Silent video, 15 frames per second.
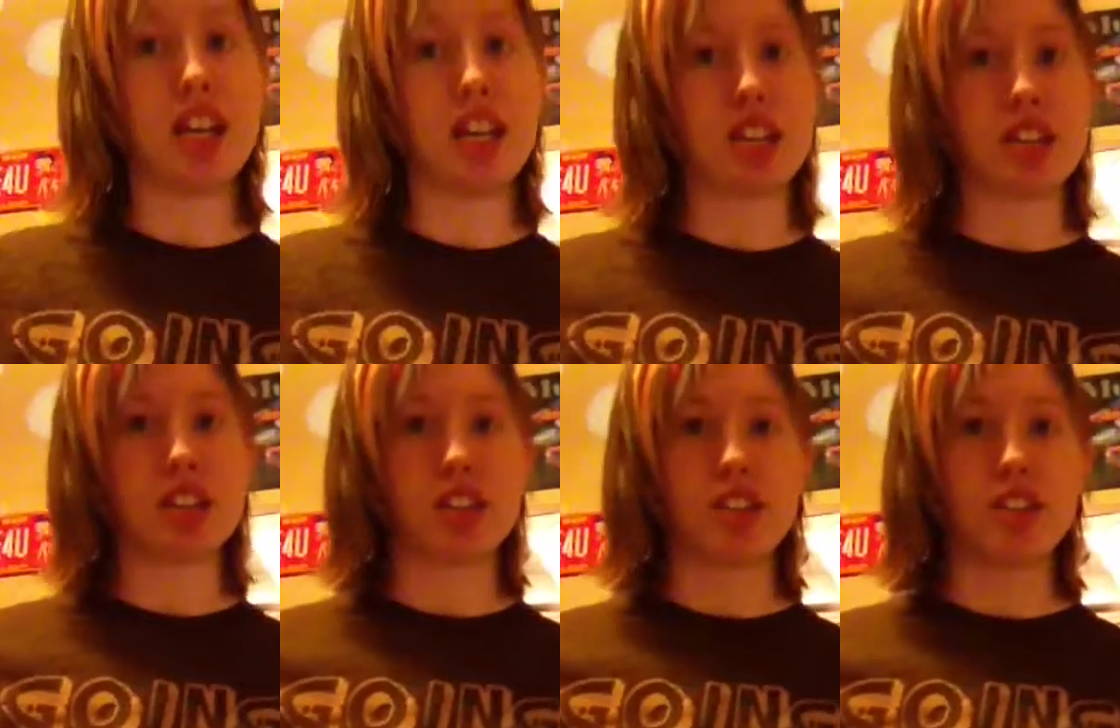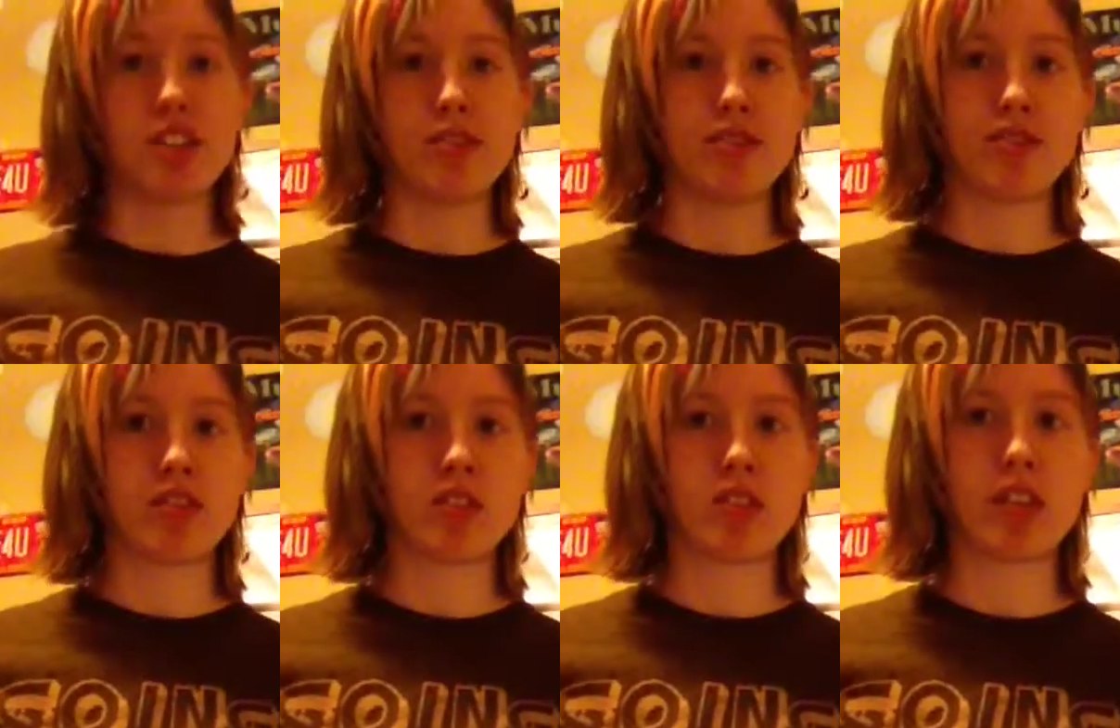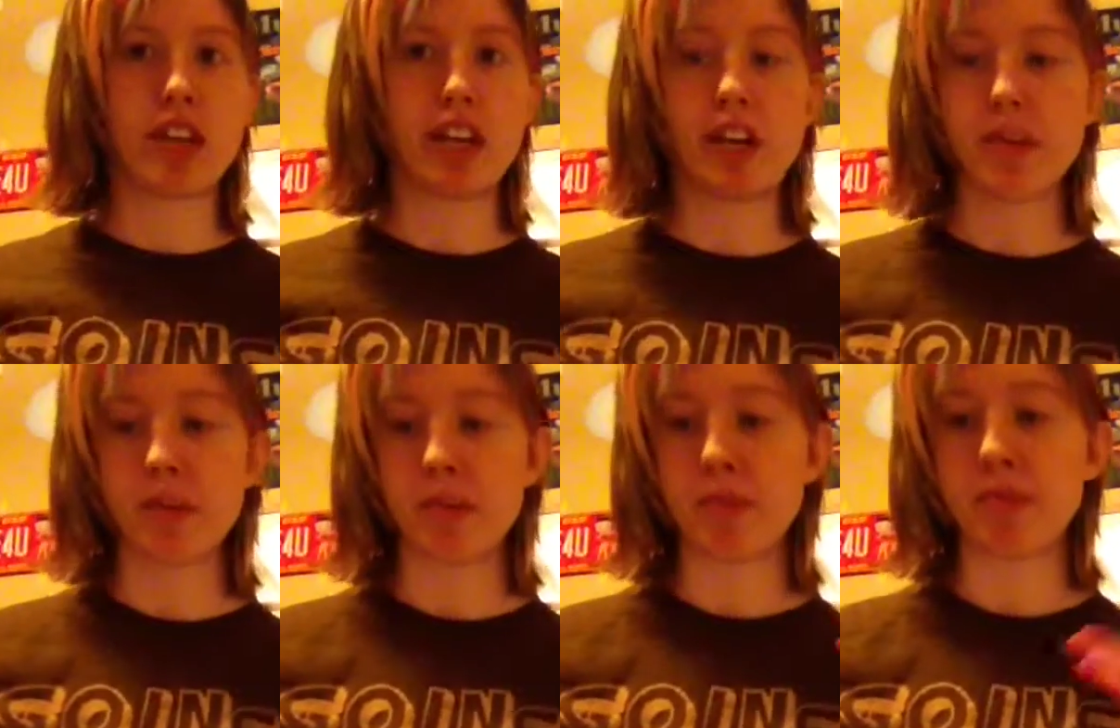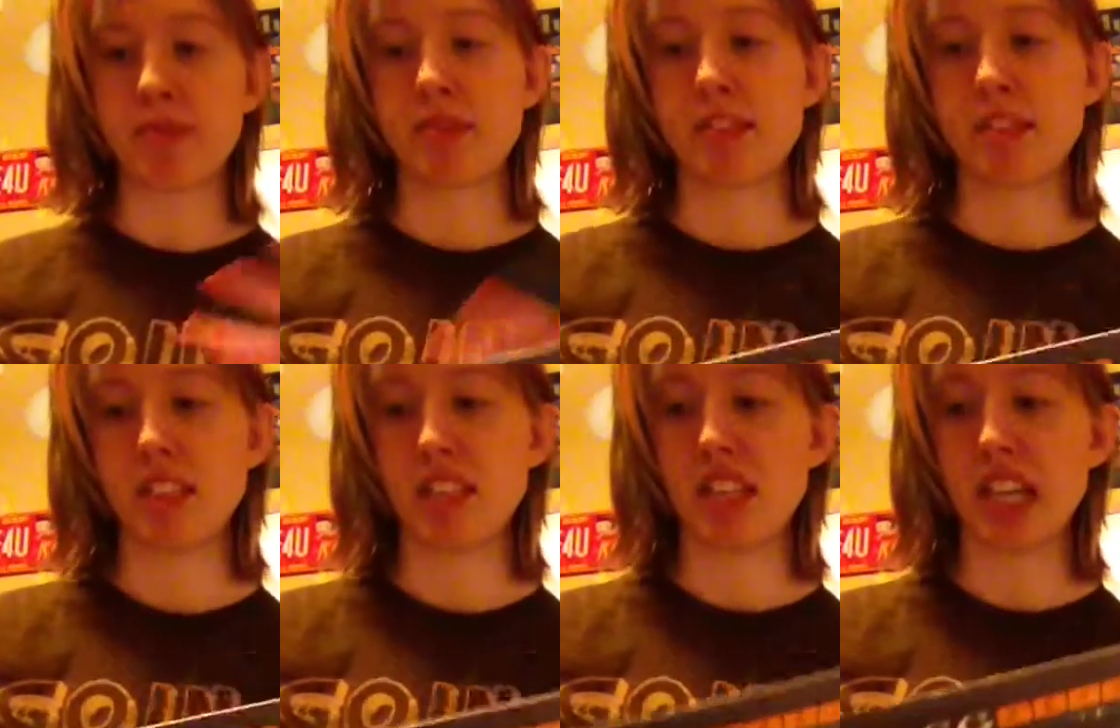so right now
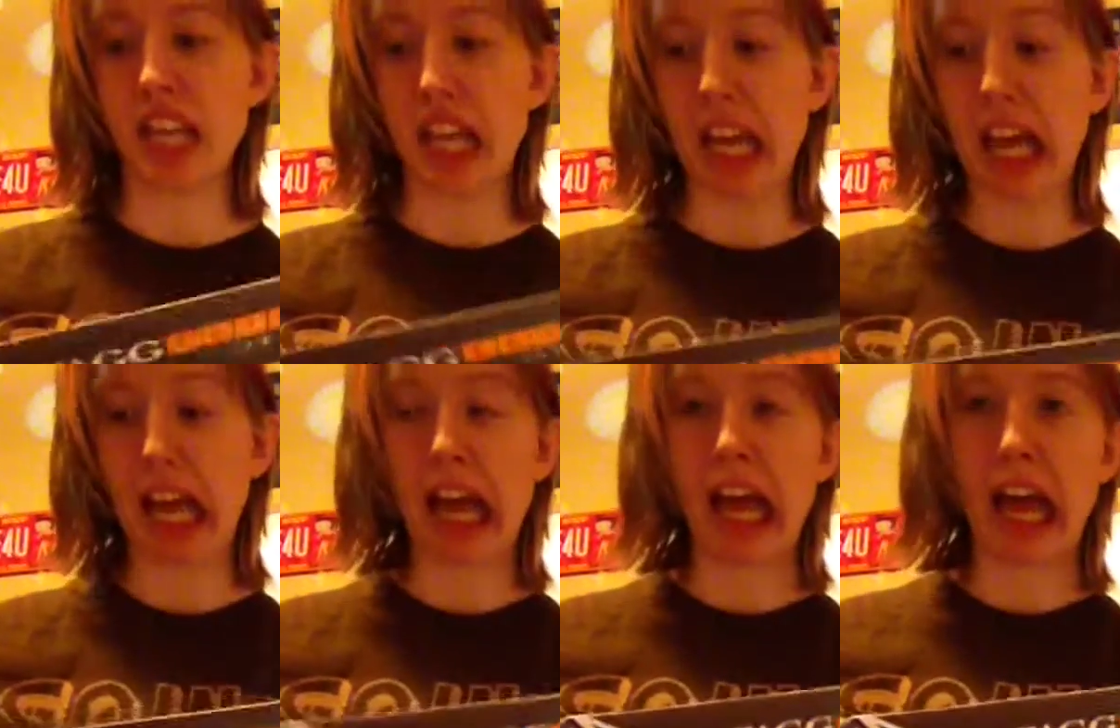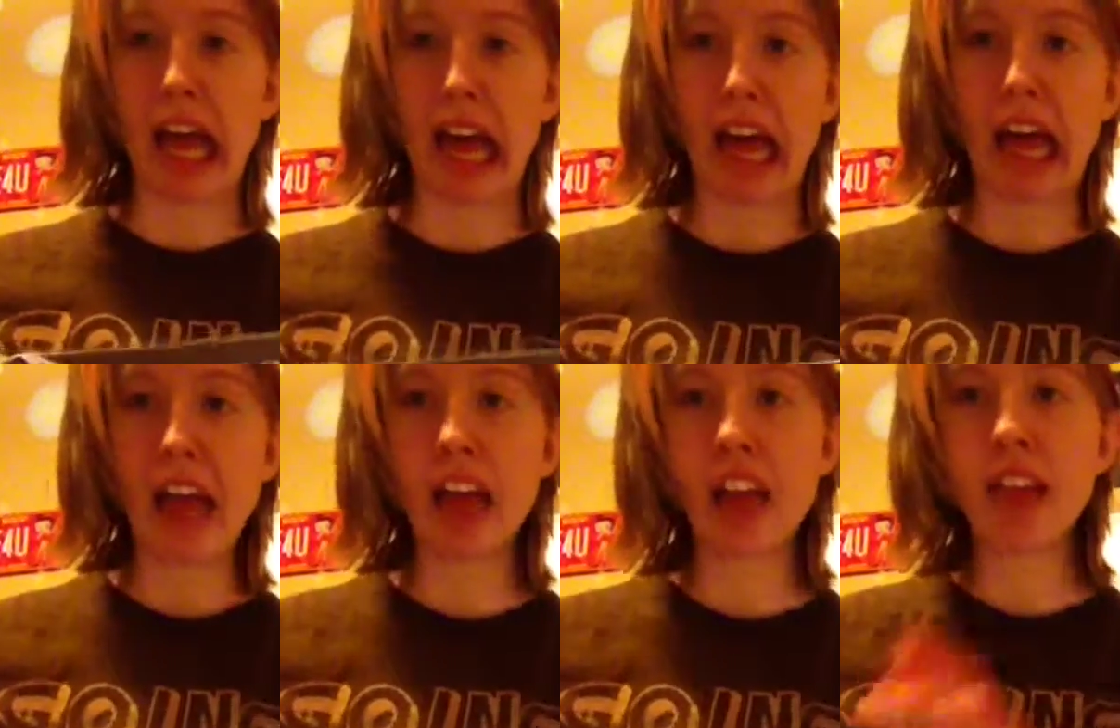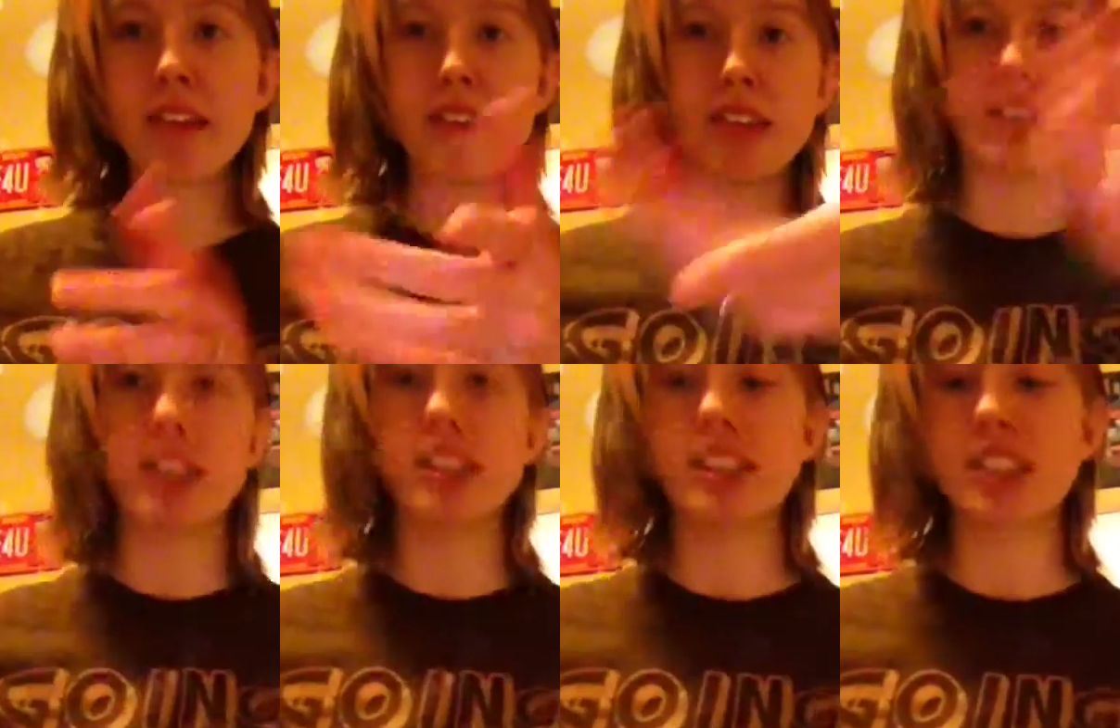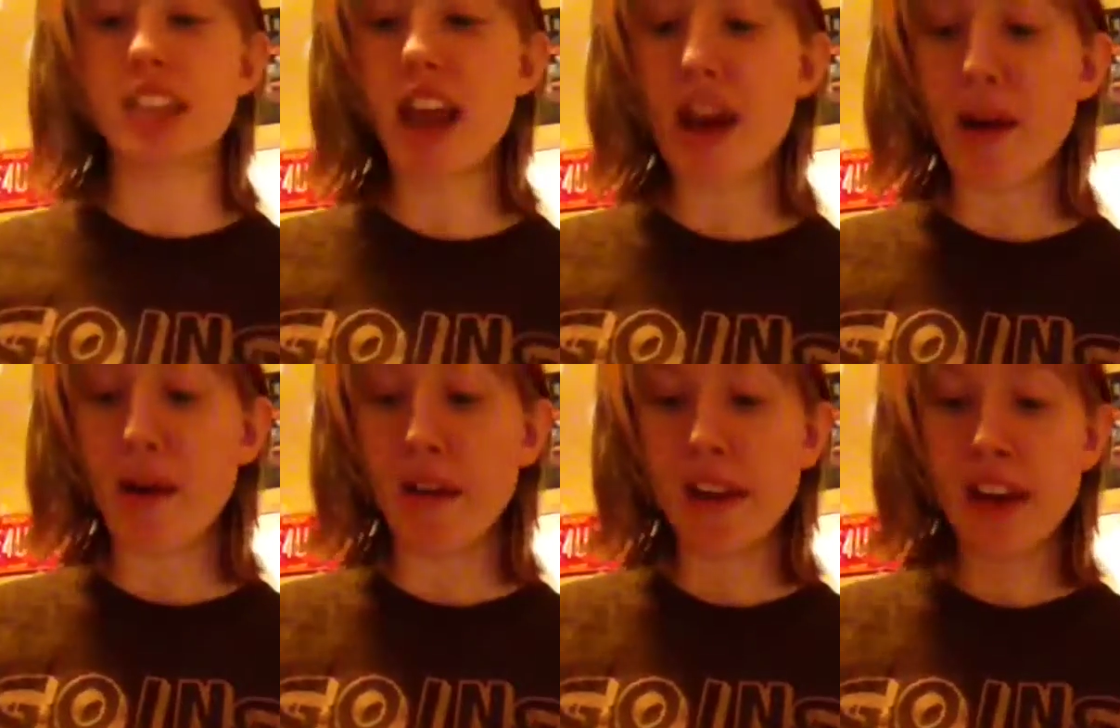it's like, because it's
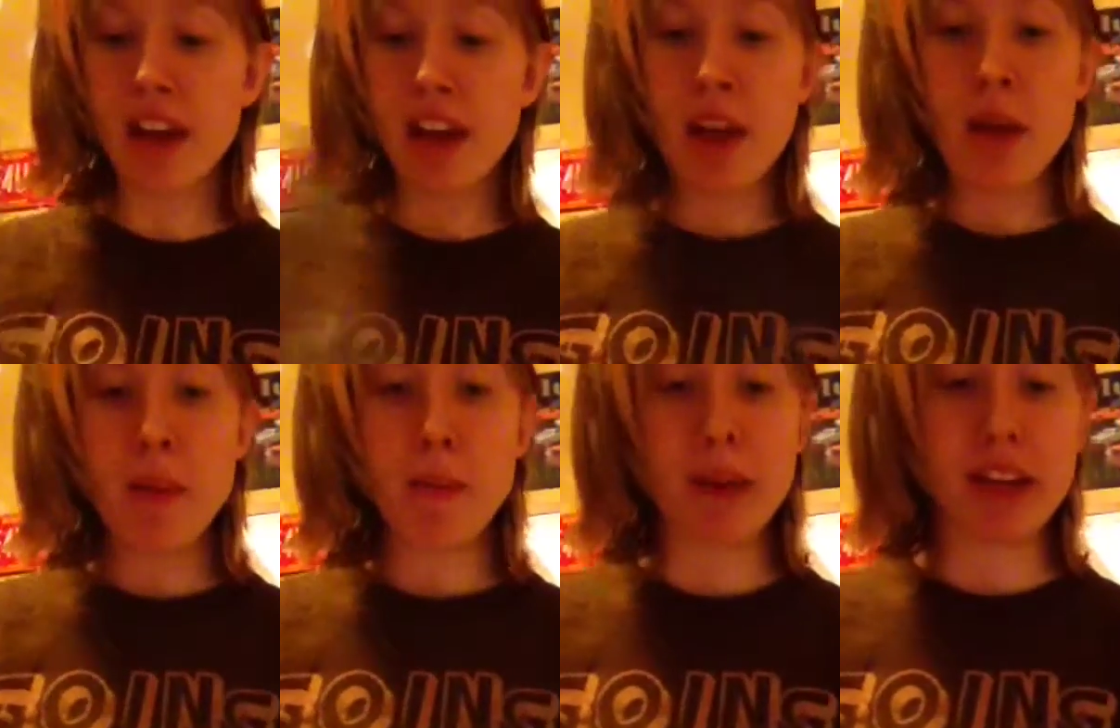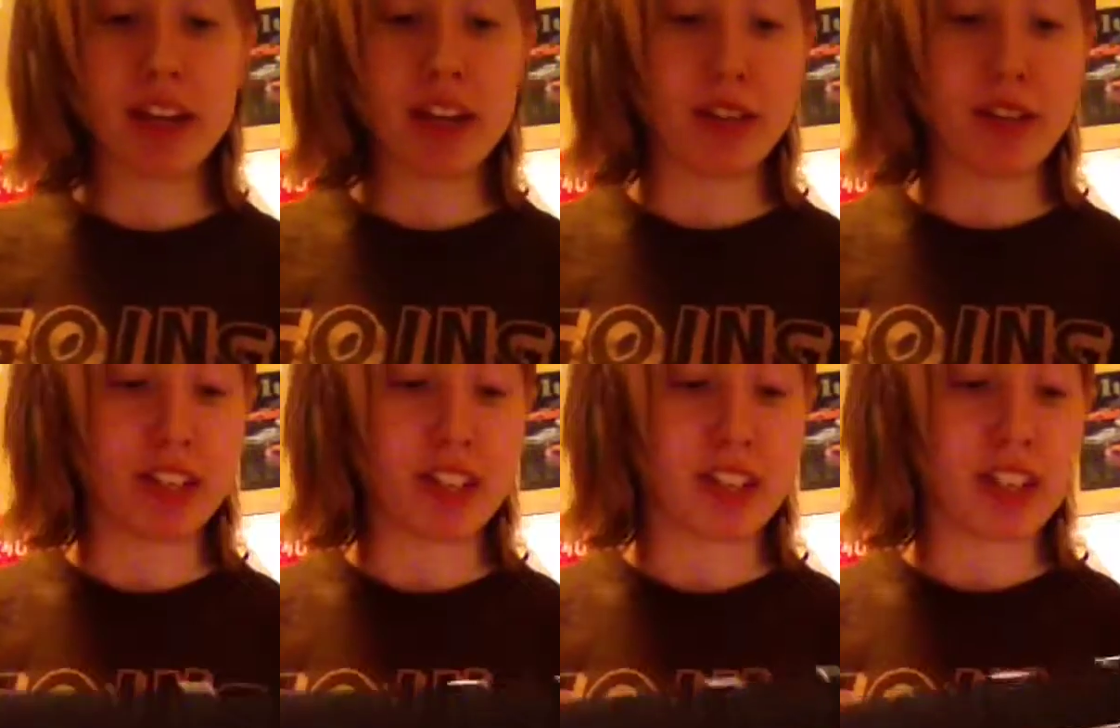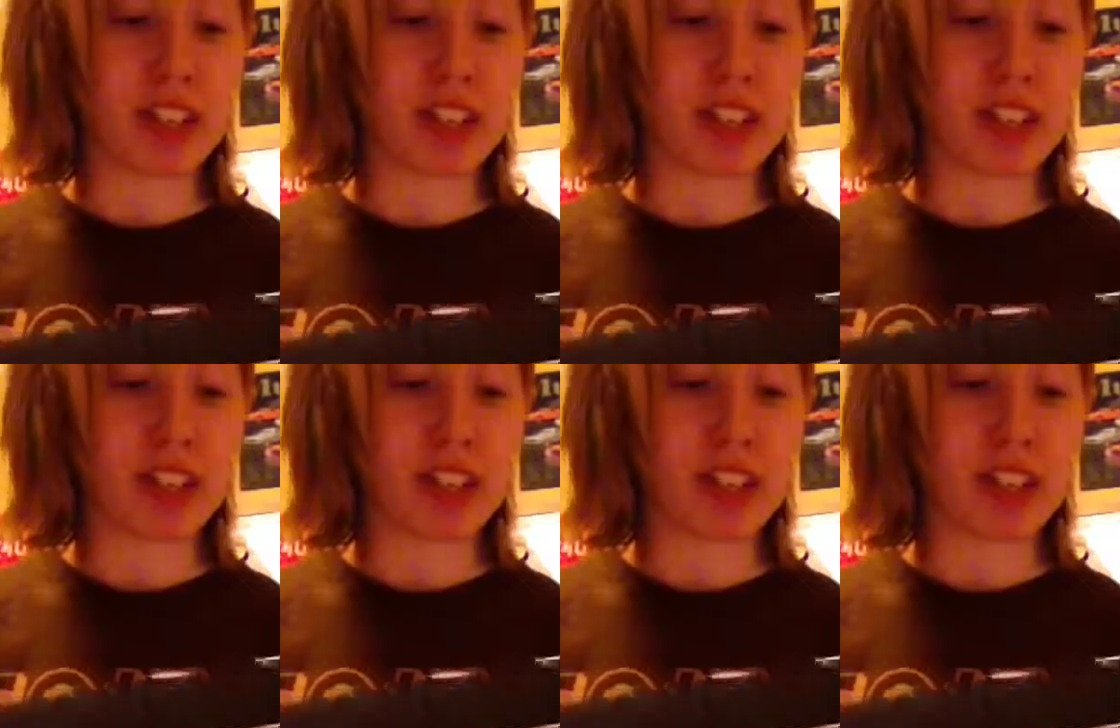out. But anyways,